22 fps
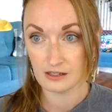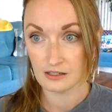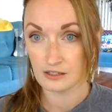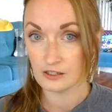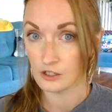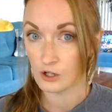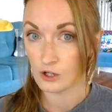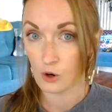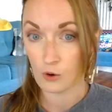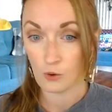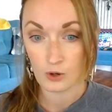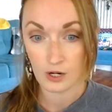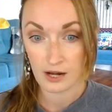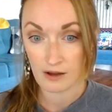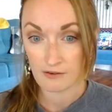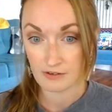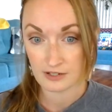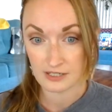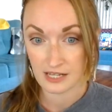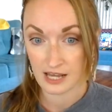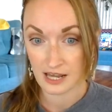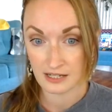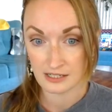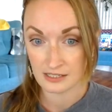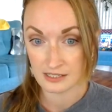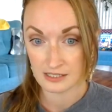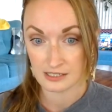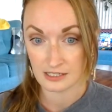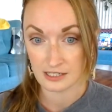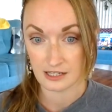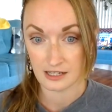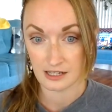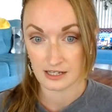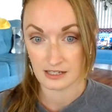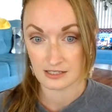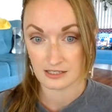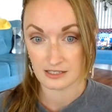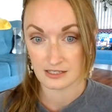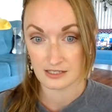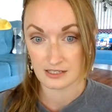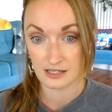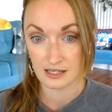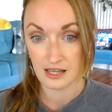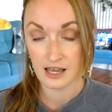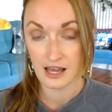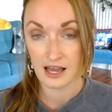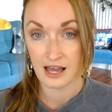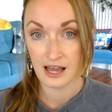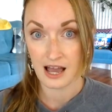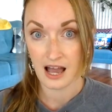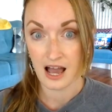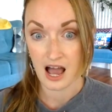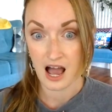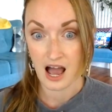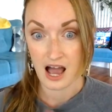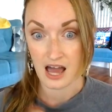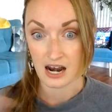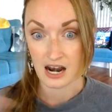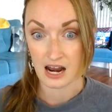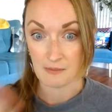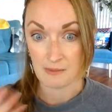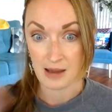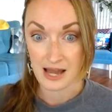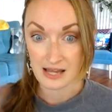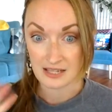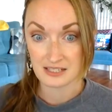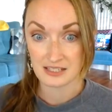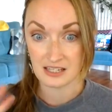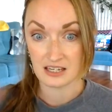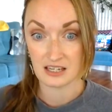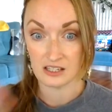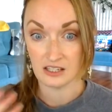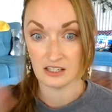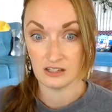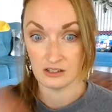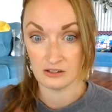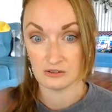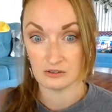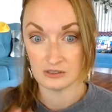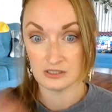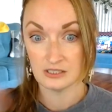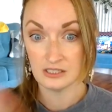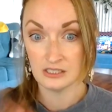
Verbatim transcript: No one ever tended to this. And I'm asking you,